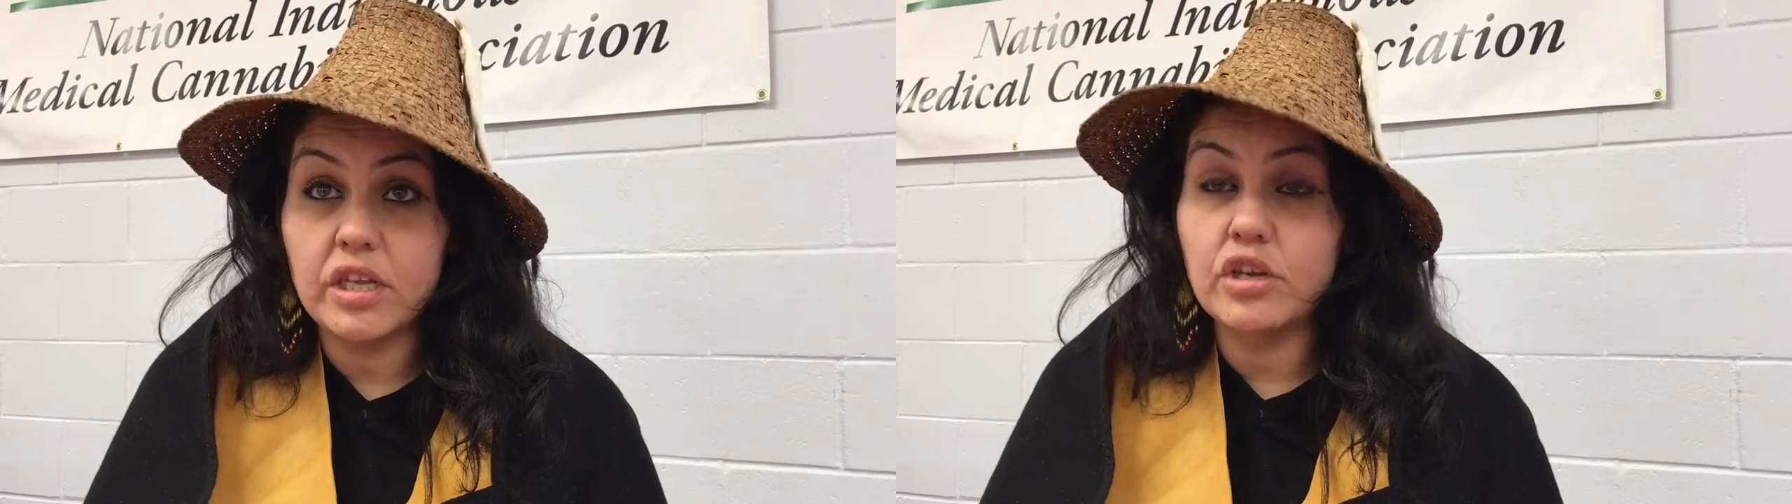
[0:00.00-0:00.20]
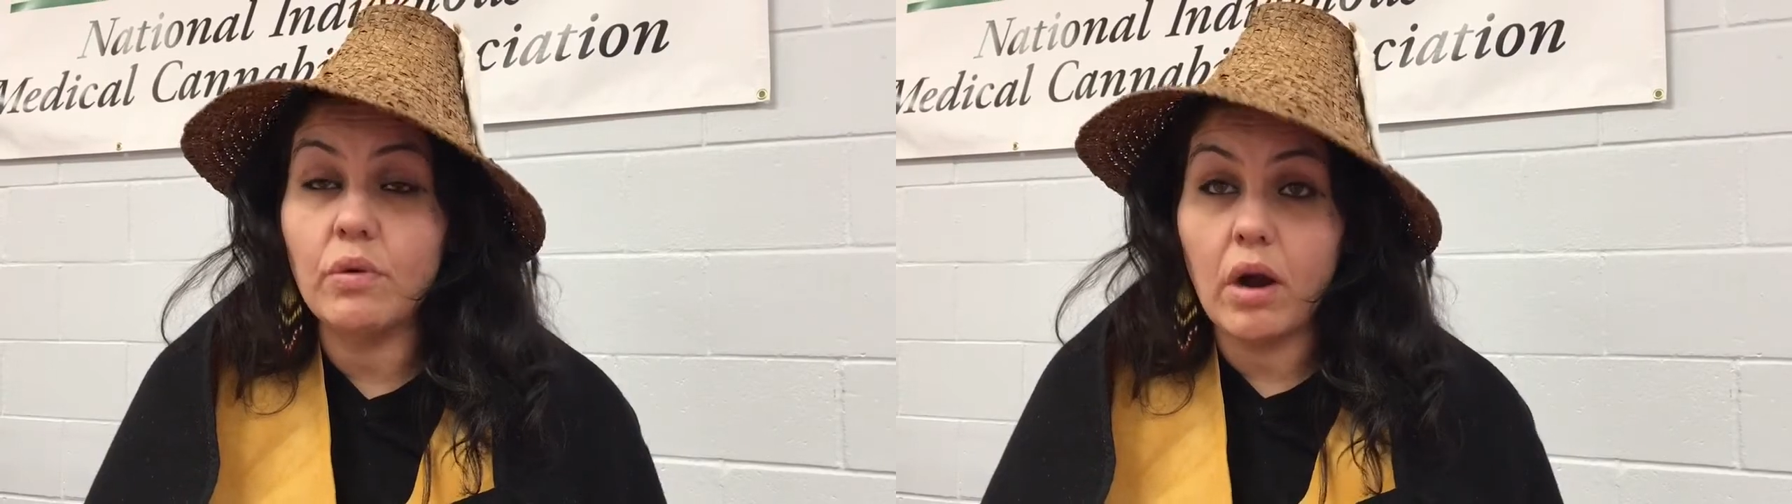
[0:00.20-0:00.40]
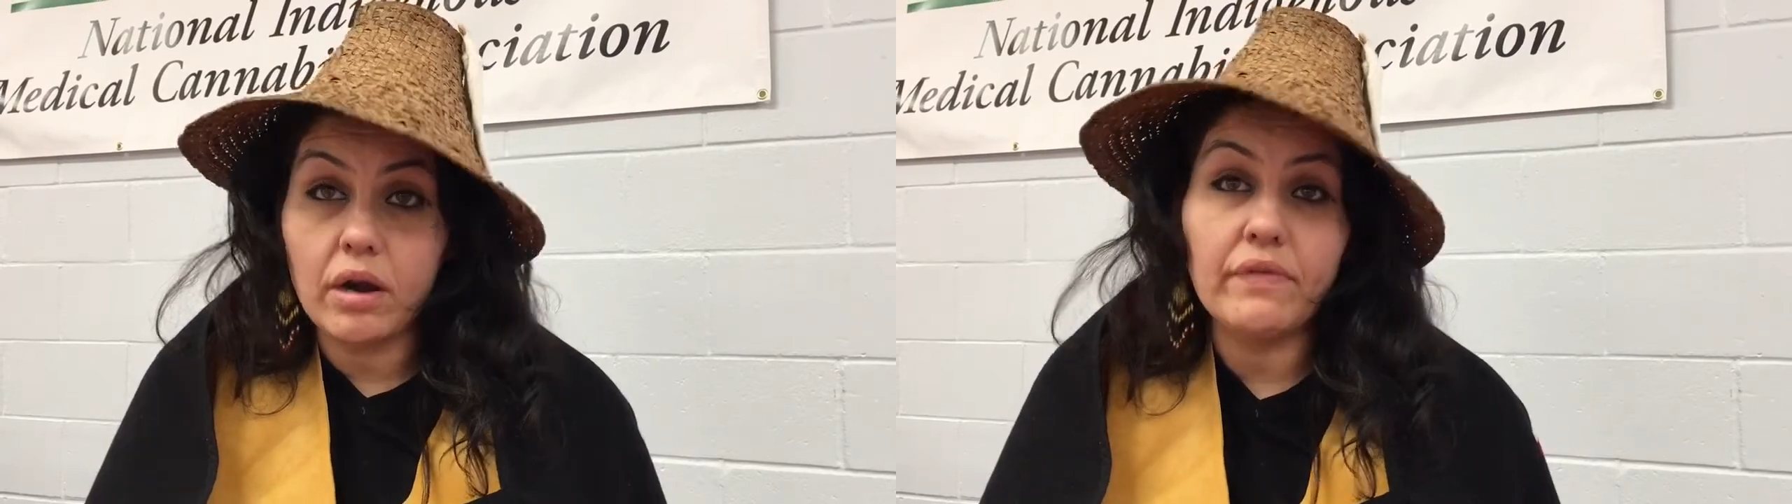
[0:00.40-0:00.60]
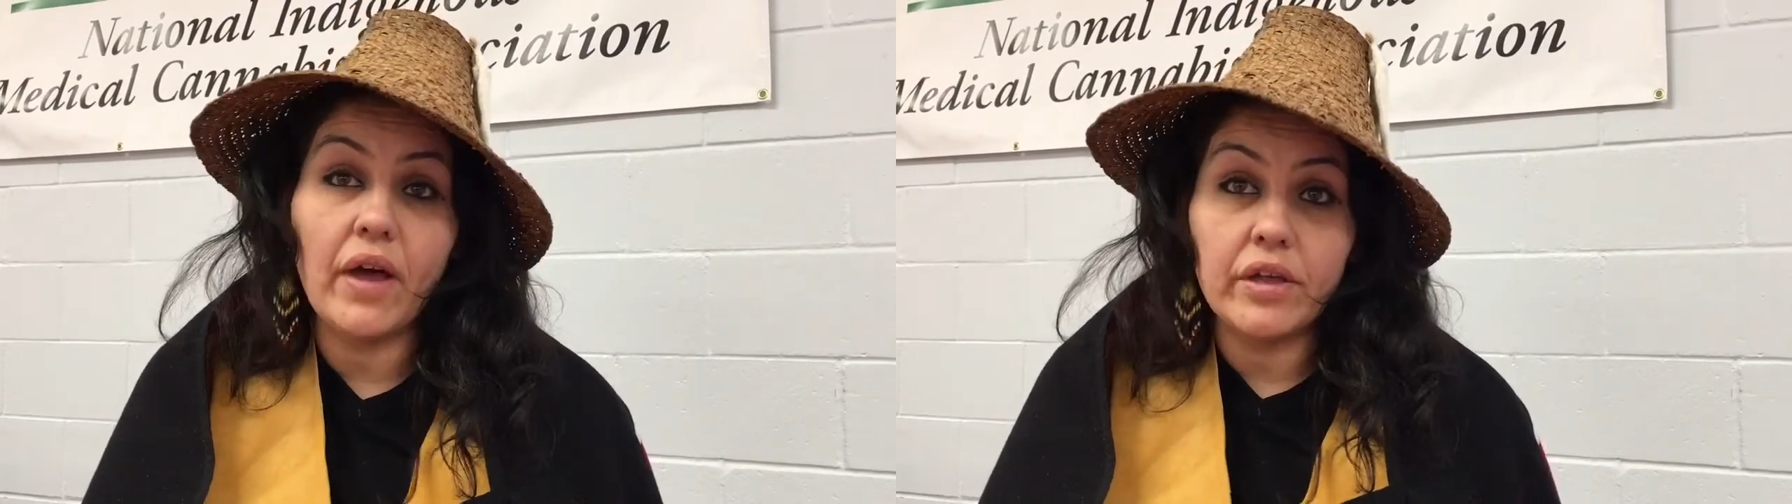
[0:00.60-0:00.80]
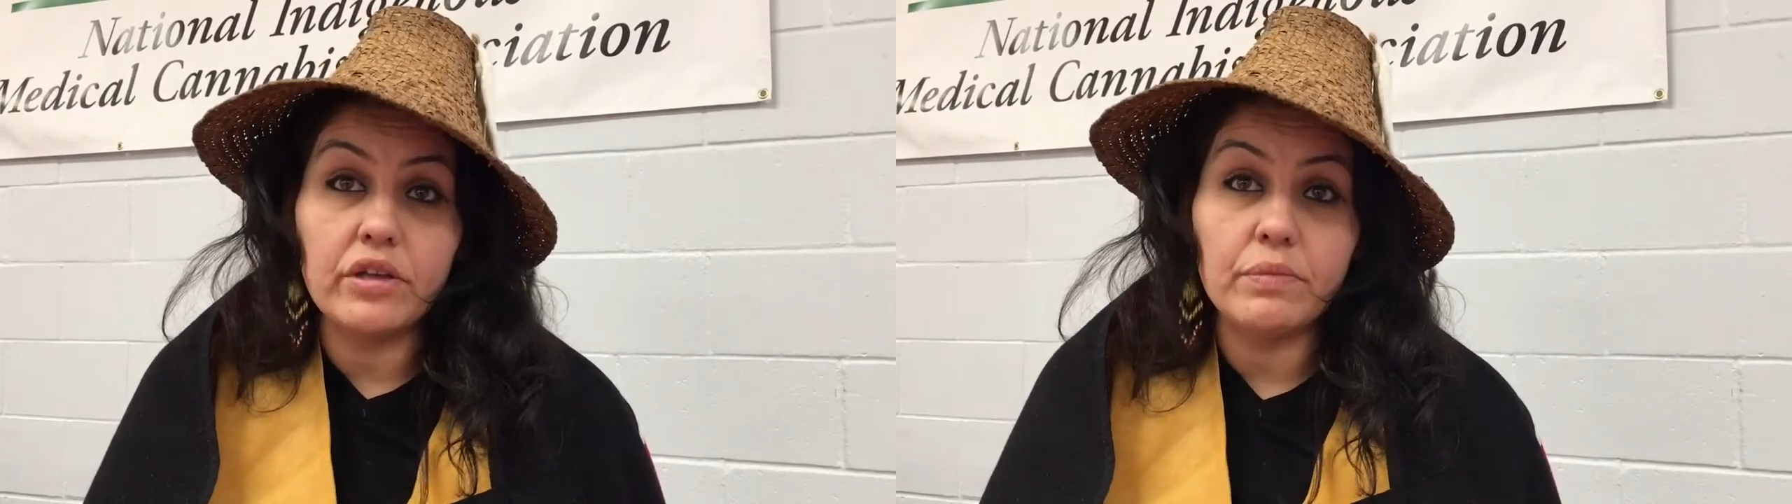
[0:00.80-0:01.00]
and you are
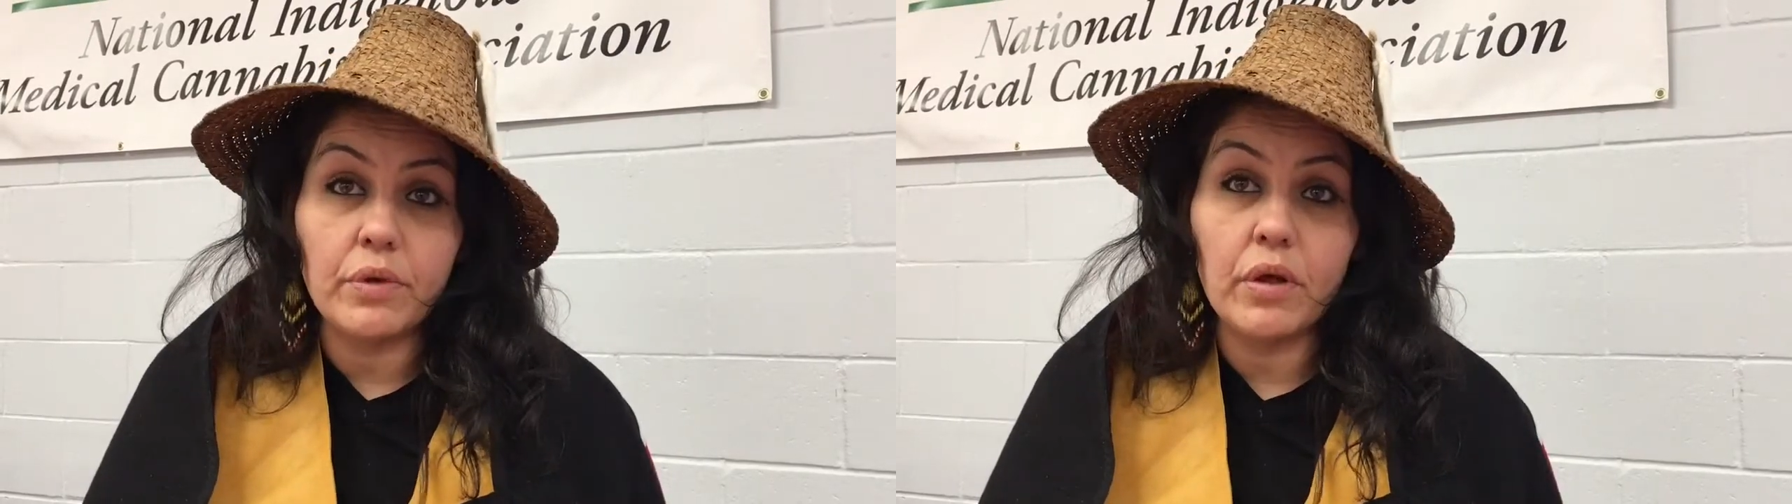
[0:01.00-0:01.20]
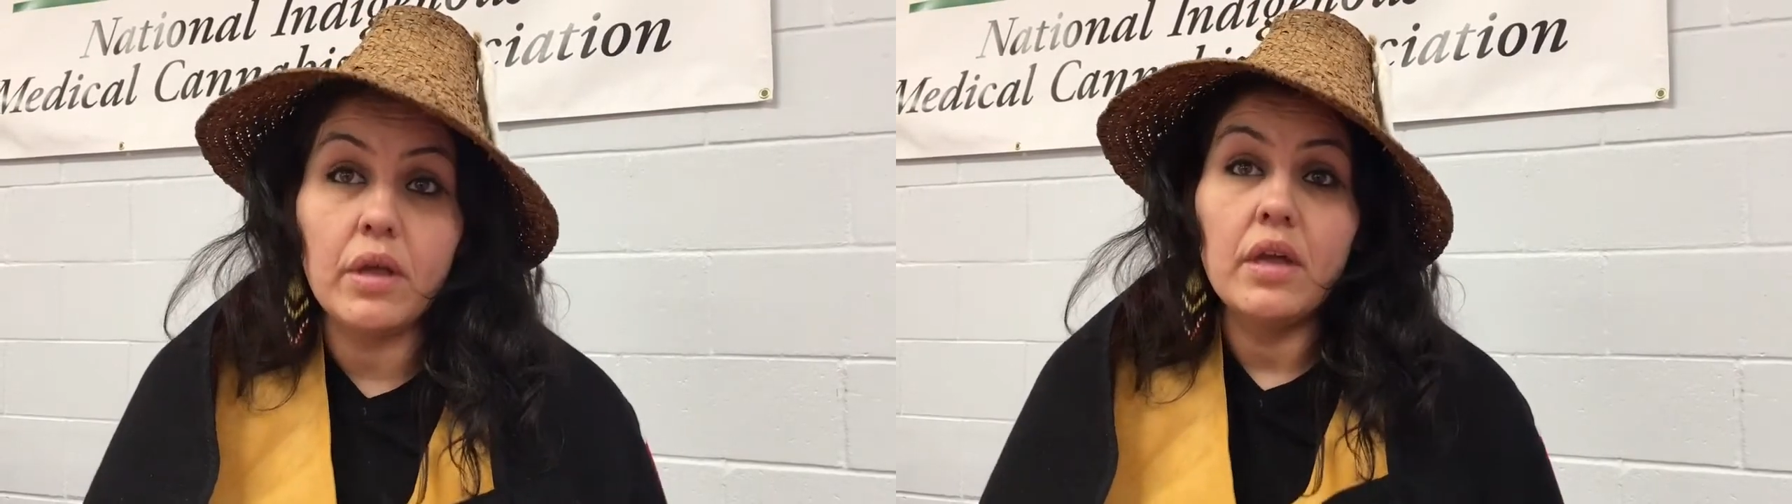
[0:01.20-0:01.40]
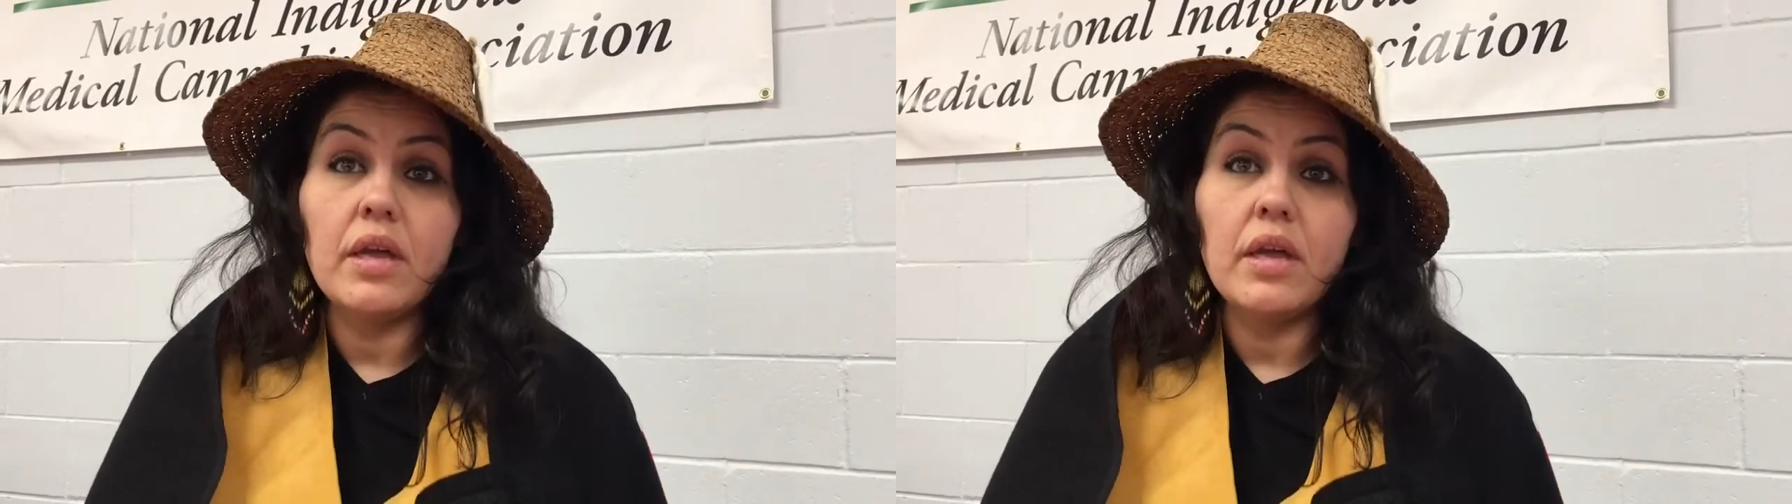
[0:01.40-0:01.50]
valuable.